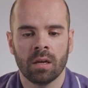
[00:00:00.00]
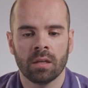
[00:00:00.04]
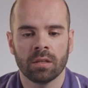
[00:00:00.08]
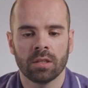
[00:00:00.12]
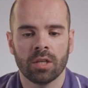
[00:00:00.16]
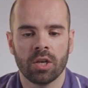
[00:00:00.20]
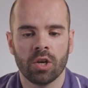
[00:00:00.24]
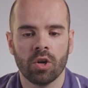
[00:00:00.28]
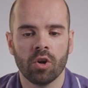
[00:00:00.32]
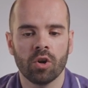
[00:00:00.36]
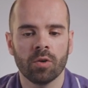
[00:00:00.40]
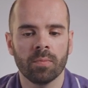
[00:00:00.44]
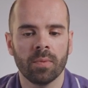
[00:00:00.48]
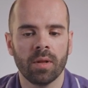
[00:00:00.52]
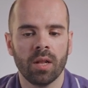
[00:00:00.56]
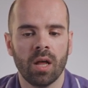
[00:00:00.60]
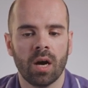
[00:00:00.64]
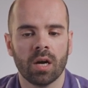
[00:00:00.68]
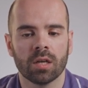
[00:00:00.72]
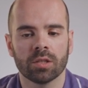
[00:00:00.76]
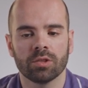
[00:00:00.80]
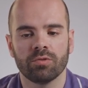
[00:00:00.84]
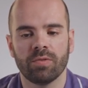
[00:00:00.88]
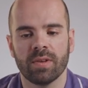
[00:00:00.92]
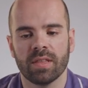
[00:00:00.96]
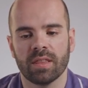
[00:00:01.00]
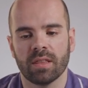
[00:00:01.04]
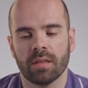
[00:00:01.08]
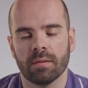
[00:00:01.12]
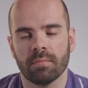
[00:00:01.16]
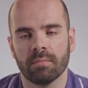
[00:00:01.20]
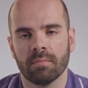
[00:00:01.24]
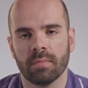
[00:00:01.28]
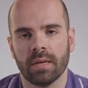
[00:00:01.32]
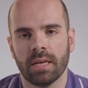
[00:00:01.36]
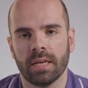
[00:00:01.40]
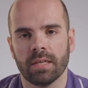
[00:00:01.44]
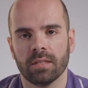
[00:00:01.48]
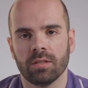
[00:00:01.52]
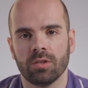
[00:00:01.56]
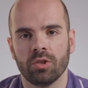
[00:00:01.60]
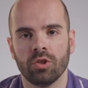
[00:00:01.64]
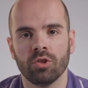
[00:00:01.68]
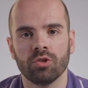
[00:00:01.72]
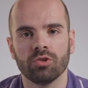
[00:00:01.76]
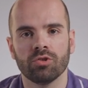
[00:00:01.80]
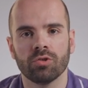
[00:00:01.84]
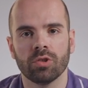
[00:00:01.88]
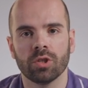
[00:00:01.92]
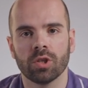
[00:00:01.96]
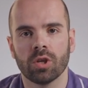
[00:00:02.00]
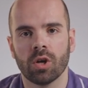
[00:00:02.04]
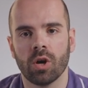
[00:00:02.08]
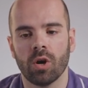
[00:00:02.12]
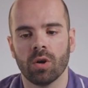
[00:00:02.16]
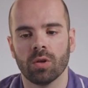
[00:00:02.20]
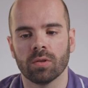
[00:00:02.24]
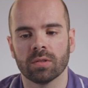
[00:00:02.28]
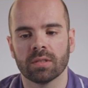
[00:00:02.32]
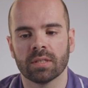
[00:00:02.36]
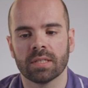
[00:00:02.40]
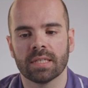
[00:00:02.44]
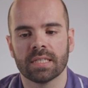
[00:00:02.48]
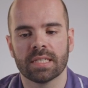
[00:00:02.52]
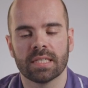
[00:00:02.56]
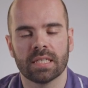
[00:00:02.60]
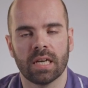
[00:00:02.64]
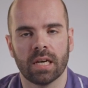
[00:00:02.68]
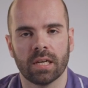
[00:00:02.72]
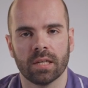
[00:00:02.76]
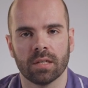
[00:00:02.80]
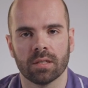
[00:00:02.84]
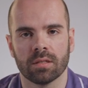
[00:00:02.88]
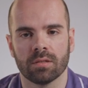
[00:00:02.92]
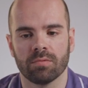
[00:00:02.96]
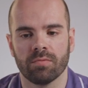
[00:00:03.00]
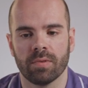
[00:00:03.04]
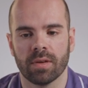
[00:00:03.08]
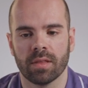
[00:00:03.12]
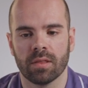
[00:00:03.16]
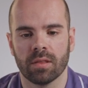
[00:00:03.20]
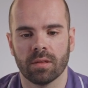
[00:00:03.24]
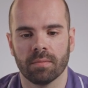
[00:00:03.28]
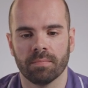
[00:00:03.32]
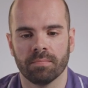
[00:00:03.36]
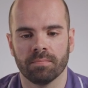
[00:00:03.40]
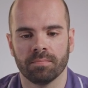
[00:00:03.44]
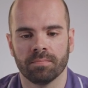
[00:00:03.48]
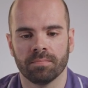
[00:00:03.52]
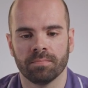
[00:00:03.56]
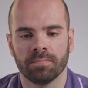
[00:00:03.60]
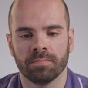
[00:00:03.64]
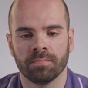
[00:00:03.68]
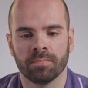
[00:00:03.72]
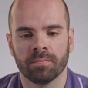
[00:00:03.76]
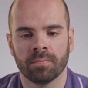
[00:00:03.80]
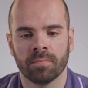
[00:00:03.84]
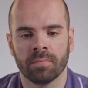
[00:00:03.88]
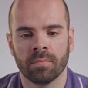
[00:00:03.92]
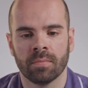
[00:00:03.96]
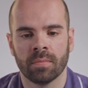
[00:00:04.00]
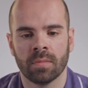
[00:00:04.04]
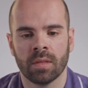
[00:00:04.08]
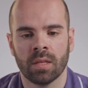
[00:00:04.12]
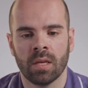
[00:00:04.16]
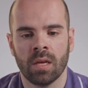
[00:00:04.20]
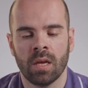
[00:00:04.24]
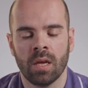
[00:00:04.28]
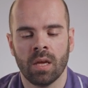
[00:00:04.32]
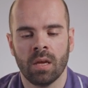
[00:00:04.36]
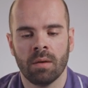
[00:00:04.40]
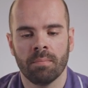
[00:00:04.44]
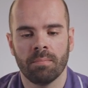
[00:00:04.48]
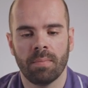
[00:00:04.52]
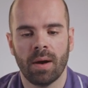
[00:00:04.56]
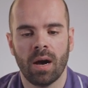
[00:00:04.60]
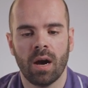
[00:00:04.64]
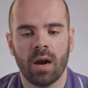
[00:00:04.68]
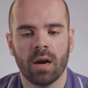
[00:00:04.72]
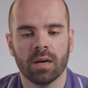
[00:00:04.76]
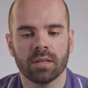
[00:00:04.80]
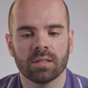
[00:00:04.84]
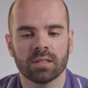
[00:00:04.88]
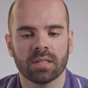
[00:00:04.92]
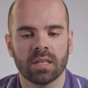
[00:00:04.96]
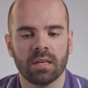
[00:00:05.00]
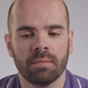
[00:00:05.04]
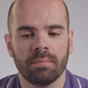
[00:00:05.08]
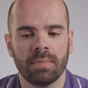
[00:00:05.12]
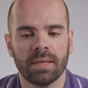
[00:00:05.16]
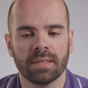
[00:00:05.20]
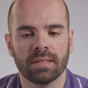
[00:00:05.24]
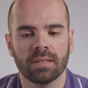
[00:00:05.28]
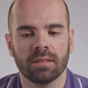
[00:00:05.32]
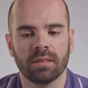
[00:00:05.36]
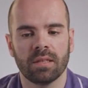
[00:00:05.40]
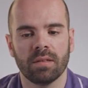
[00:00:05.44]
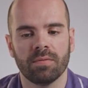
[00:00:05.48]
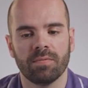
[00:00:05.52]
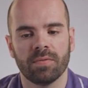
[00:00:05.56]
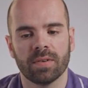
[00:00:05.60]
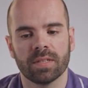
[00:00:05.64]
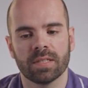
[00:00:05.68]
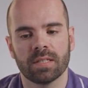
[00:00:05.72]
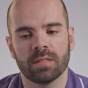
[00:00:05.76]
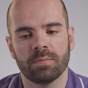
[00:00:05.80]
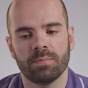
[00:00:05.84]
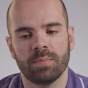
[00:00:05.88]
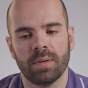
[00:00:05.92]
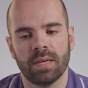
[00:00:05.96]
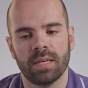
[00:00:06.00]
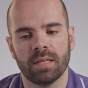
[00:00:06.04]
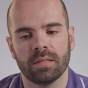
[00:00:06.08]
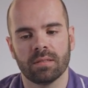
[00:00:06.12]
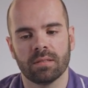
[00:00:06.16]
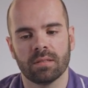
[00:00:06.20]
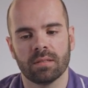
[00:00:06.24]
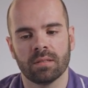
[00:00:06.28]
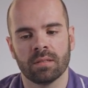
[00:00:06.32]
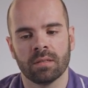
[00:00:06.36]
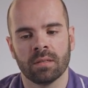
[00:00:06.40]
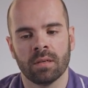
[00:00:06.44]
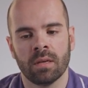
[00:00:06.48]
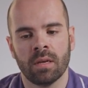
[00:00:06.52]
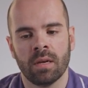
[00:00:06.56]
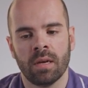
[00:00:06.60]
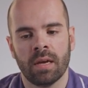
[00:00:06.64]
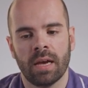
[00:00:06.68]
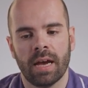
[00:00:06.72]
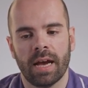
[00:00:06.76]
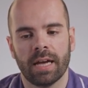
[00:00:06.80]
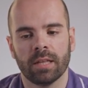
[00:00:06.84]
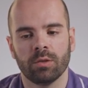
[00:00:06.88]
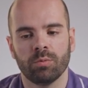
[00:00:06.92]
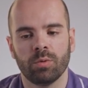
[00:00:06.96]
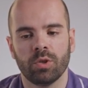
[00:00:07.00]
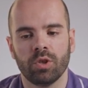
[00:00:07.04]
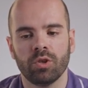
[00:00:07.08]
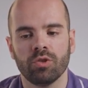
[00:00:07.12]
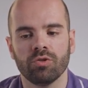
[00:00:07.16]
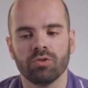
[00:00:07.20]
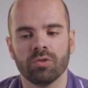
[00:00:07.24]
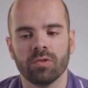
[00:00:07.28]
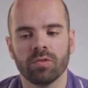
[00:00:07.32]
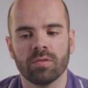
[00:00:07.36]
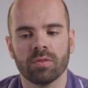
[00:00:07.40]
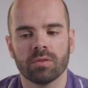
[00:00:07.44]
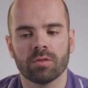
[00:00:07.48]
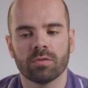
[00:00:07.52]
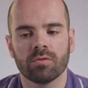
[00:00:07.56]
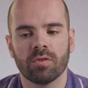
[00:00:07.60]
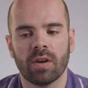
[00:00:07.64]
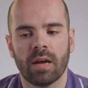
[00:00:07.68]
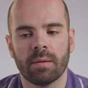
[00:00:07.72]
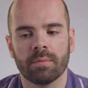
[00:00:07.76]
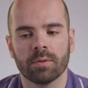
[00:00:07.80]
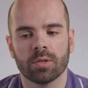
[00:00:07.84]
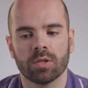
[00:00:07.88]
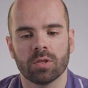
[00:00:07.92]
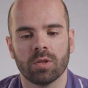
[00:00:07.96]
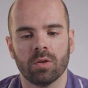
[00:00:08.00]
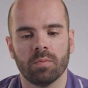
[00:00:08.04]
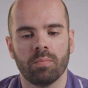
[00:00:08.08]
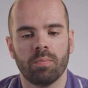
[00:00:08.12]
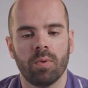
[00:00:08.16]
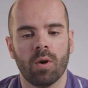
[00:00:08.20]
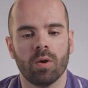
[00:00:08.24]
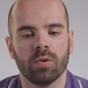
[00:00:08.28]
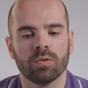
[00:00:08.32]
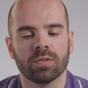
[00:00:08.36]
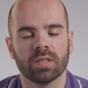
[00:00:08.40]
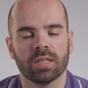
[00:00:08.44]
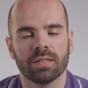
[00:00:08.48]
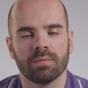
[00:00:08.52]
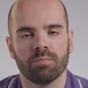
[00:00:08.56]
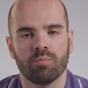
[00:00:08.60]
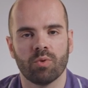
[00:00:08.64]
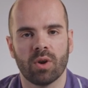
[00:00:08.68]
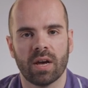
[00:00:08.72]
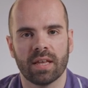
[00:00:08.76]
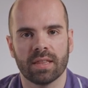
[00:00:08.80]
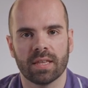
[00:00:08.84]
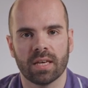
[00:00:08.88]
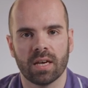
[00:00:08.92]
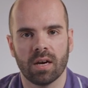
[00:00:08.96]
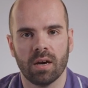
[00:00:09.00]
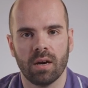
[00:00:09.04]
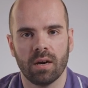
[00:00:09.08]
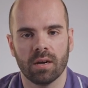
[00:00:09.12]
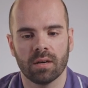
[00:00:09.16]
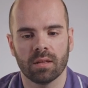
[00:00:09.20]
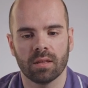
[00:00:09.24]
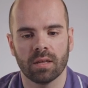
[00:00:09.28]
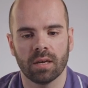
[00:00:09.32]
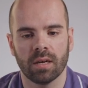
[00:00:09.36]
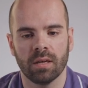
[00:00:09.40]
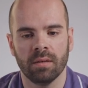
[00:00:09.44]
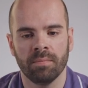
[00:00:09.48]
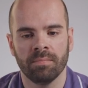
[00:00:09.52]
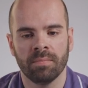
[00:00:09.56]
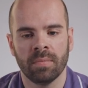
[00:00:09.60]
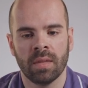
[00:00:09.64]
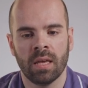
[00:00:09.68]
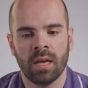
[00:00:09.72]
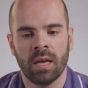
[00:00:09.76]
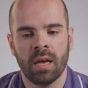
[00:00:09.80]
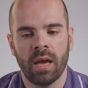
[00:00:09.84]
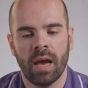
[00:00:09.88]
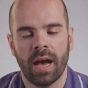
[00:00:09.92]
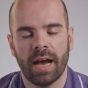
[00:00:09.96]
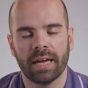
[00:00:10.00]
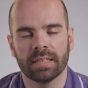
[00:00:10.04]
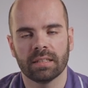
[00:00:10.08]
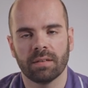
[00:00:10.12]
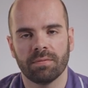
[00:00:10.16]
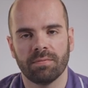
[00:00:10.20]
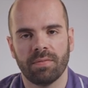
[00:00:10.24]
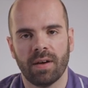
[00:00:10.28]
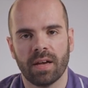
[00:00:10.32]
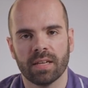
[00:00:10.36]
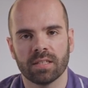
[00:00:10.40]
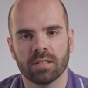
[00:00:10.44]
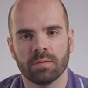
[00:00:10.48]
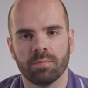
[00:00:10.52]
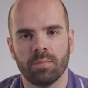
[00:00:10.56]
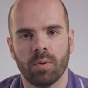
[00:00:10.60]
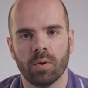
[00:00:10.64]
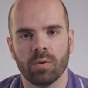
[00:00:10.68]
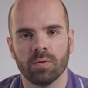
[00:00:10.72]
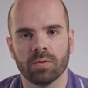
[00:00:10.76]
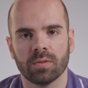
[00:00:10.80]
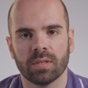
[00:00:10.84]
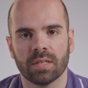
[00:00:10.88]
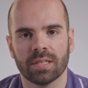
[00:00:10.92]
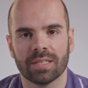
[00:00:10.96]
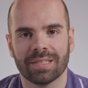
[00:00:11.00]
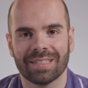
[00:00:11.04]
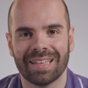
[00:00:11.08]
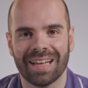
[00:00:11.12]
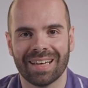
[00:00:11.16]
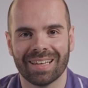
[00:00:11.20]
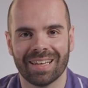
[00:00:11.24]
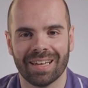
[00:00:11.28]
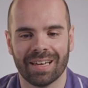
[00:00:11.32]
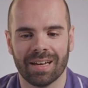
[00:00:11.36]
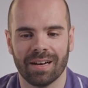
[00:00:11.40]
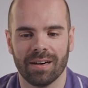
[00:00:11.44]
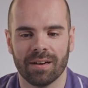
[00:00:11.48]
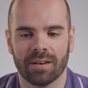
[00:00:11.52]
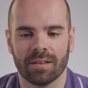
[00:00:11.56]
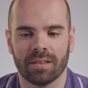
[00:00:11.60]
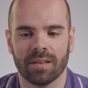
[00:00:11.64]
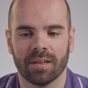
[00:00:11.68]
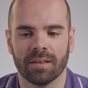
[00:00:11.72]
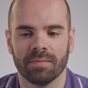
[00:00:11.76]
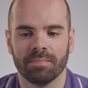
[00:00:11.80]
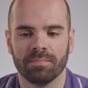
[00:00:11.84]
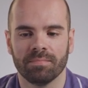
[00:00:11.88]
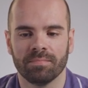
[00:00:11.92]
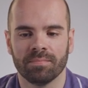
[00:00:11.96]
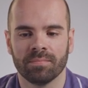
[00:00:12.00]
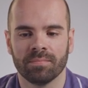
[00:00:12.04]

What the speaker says: The normal heart rhythm is usually called sinus rhythm. But hearts can beat at different speeds, and we usually describe a slow pulse as bradycardia and a fast pulse as tachycardia.